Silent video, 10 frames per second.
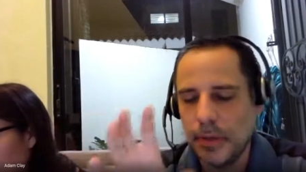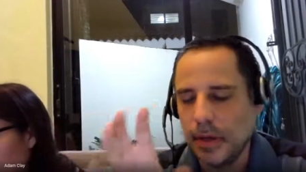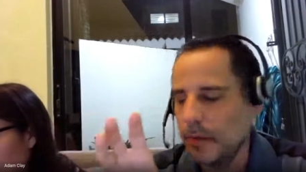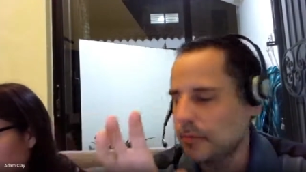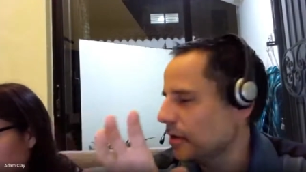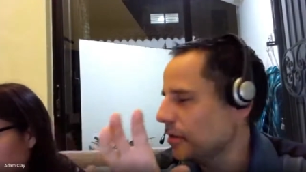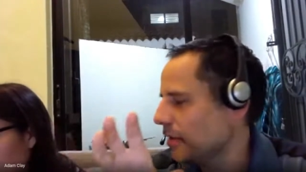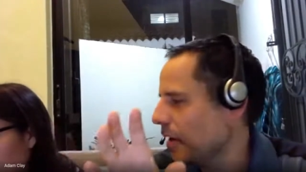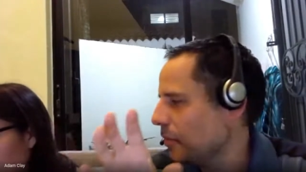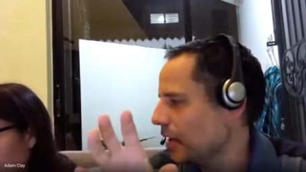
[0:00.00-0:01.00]
trying to think of
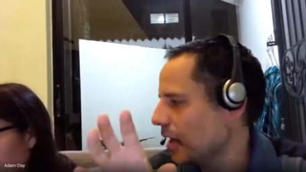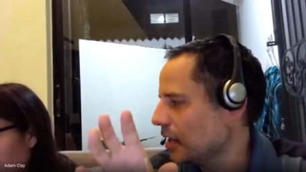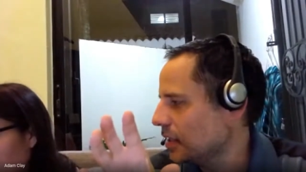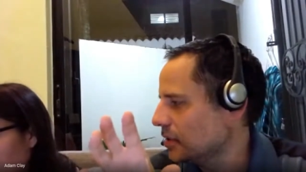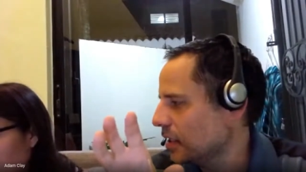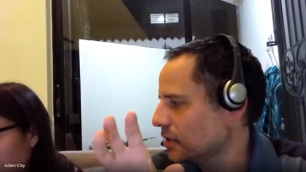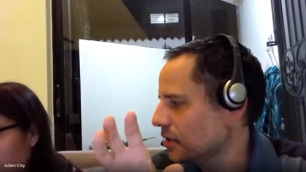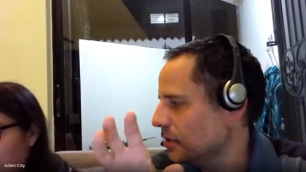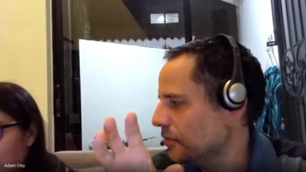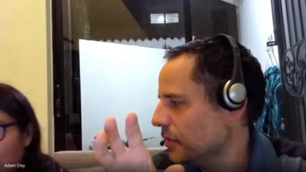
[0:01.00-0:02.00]
how many classes I actually
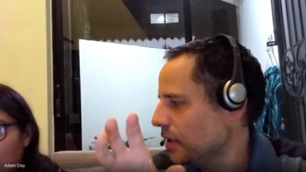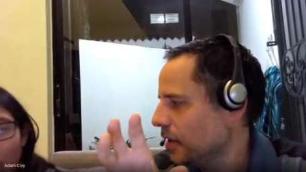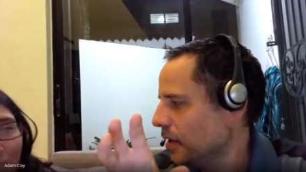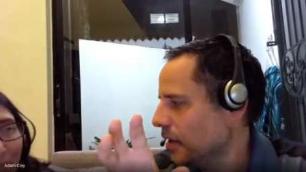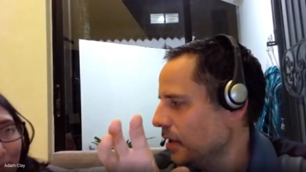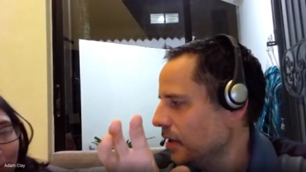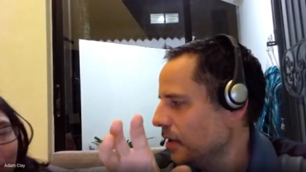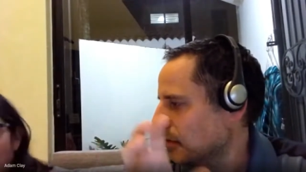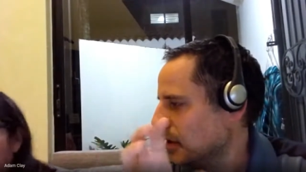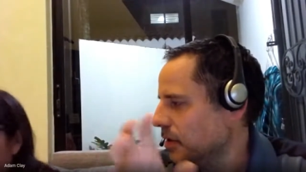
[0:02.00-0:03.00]
do.
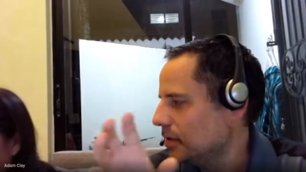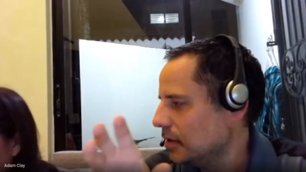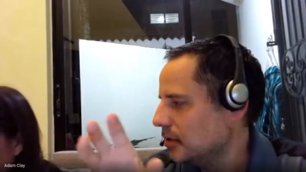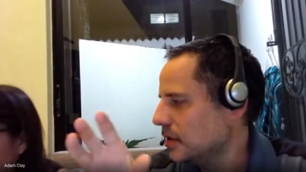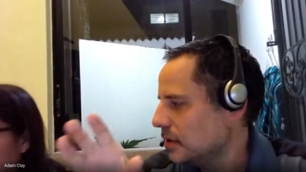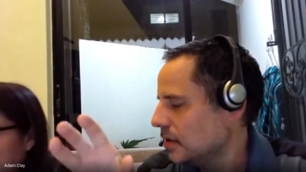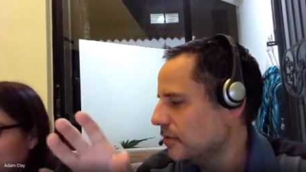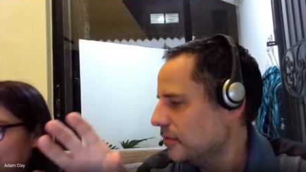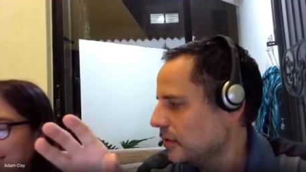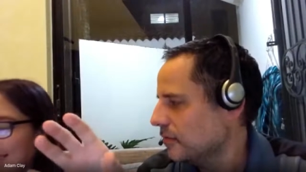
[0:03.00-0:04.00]
1, 2, 3,
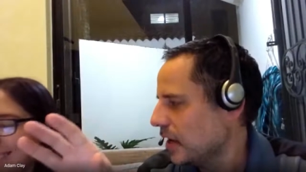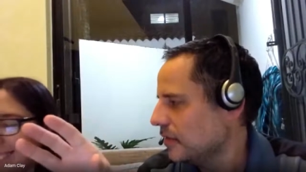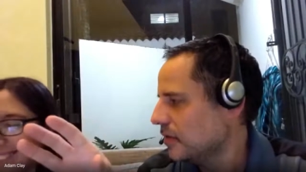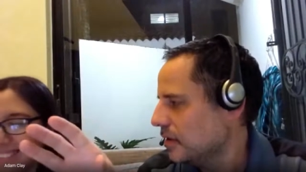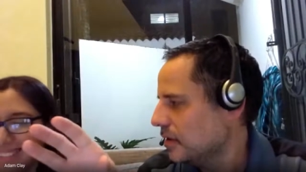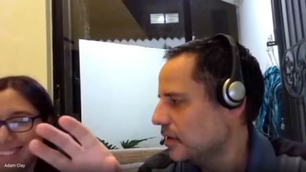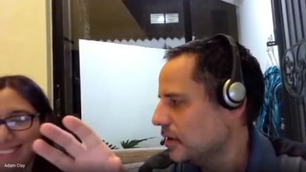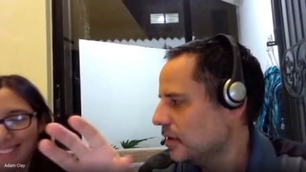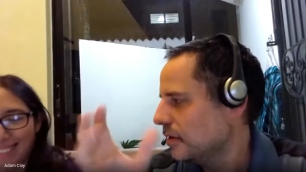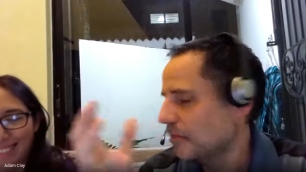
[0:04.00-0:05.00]
4, 5,
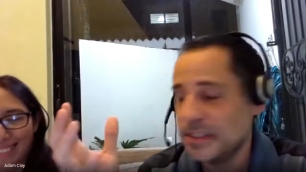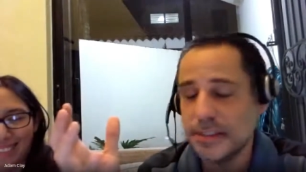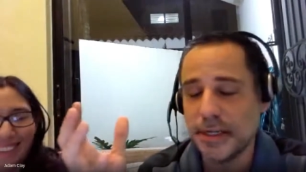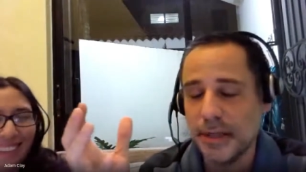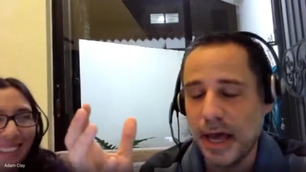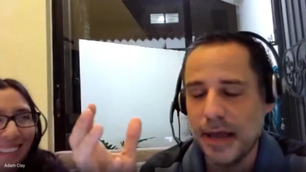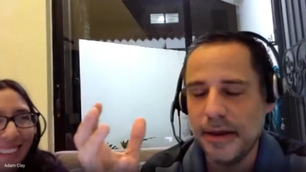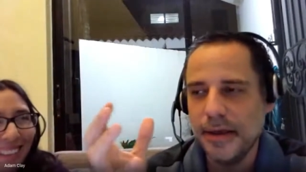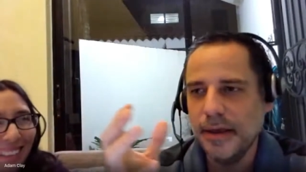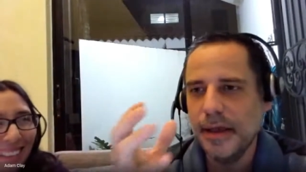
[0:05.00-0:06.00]
which isn't a lot,
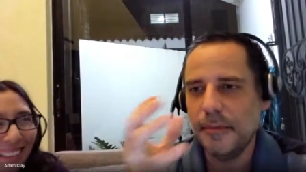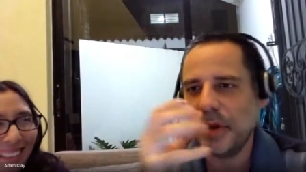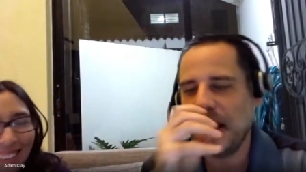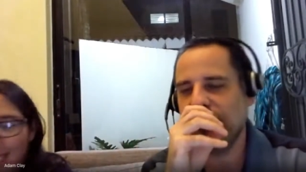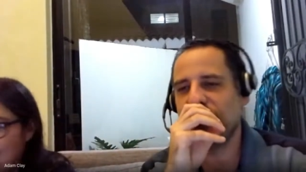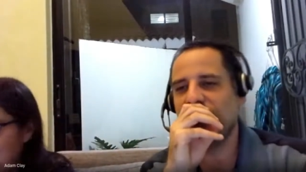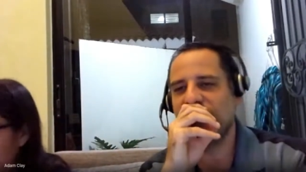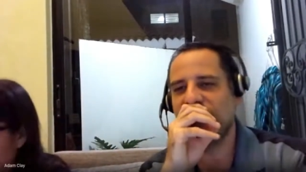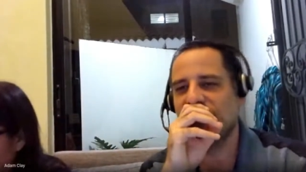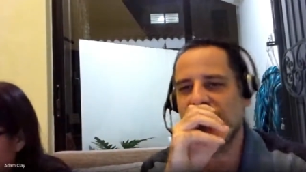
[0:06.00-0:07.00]
but I have 5
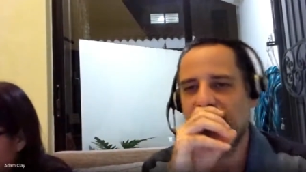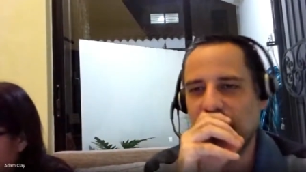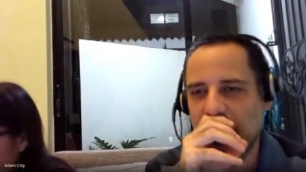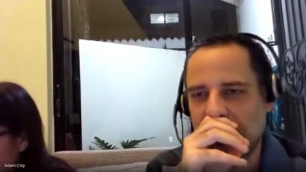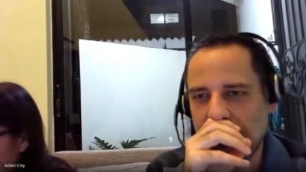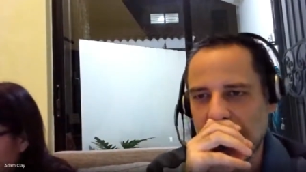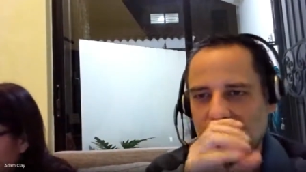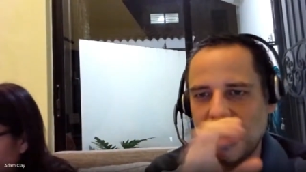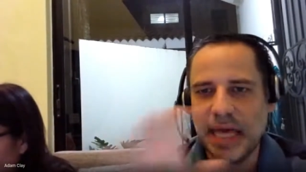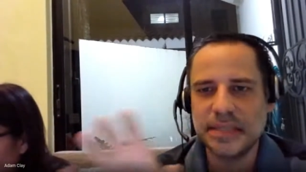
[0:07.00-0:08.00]
different
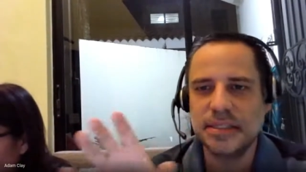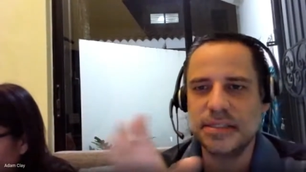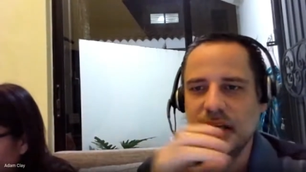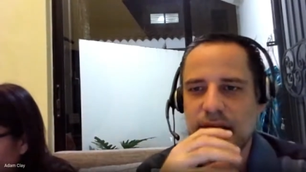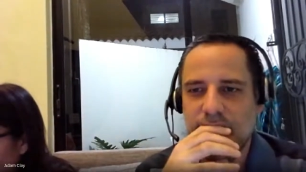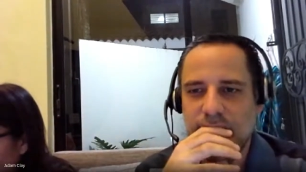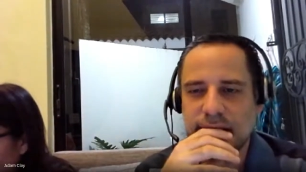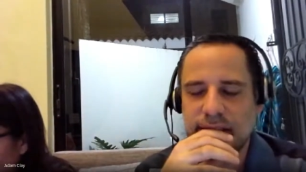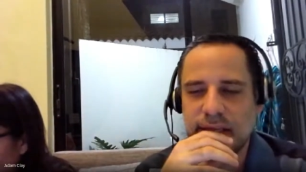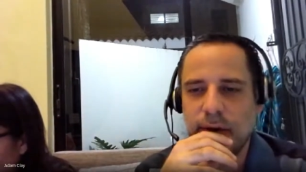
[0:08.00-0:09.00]
classes, and
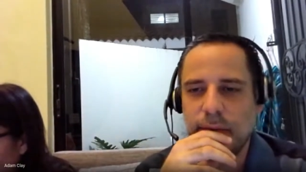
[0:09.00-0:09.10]
so